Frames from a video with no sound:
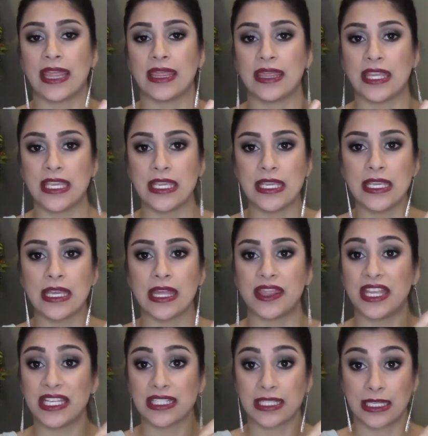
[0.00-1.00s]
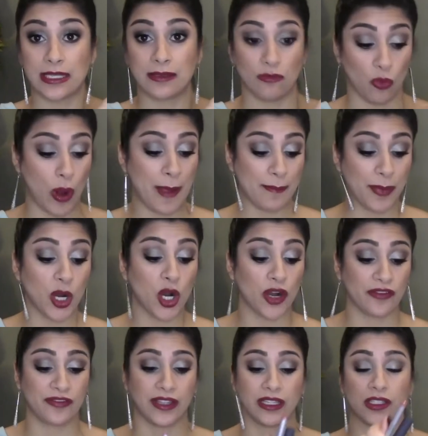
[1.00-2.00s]
and the this went
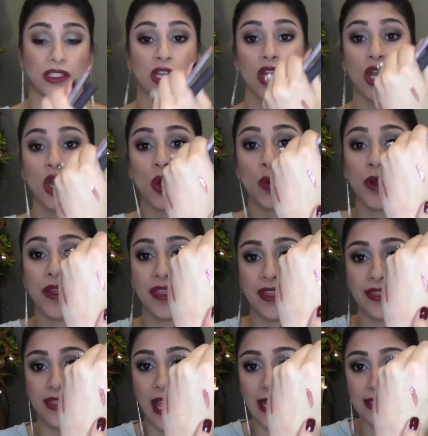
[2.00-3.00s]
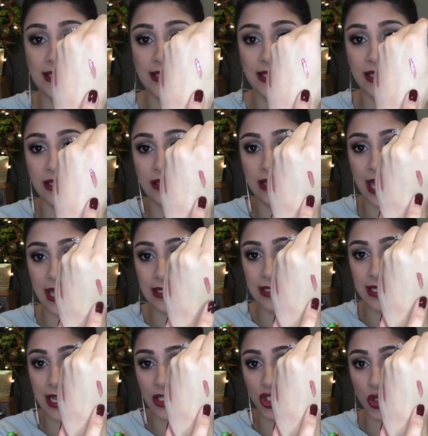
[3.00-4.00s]
perfect with it. That's the that's
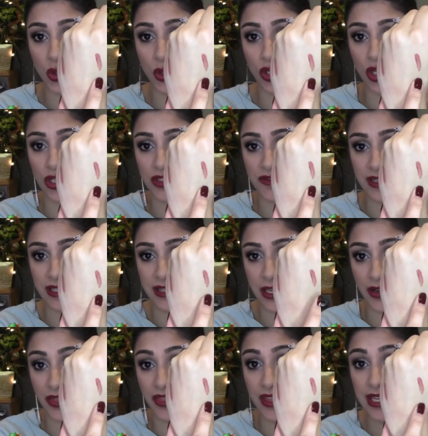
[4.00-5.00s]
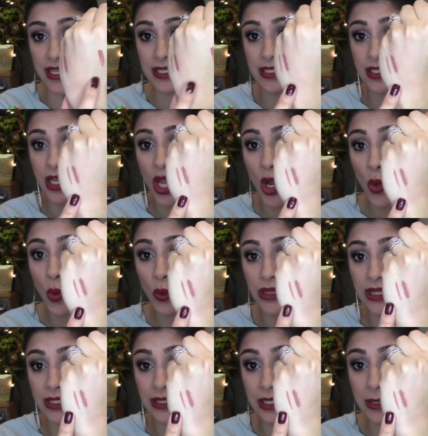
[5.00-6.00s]
the actual gloss right there. This
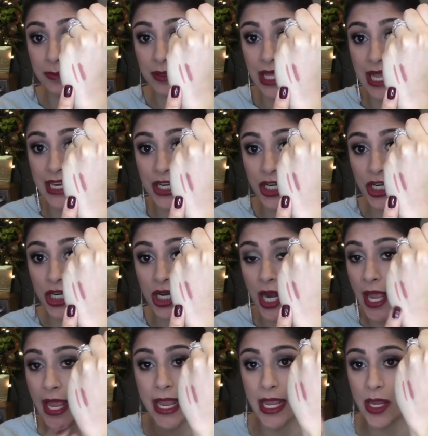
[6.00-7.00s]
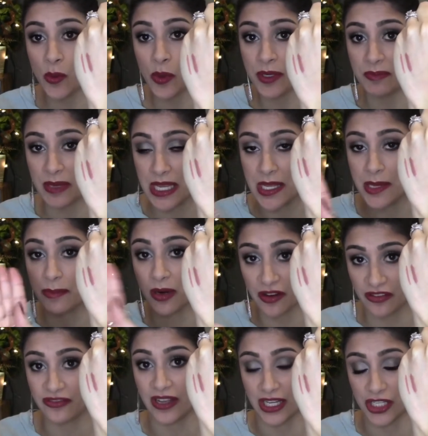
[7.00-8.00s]
with the lip liner, it would be
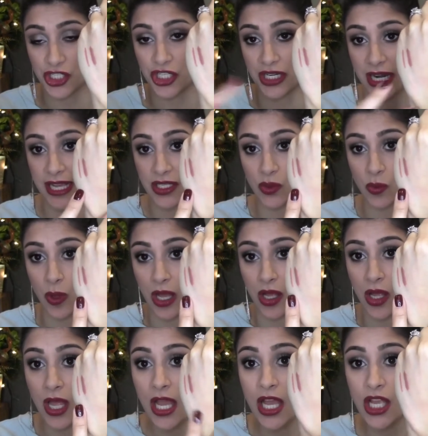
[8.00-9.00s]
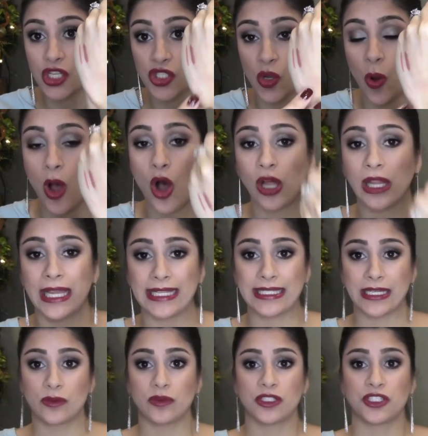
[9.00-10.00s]
perfection as well. So all I
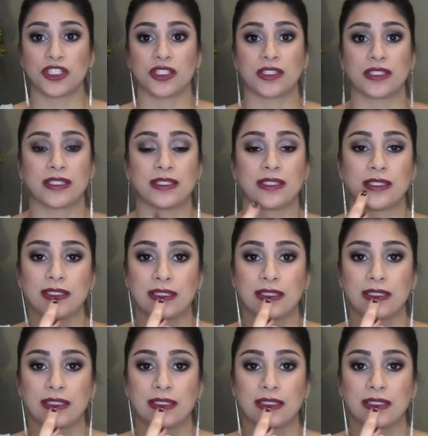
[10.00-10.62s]
did was just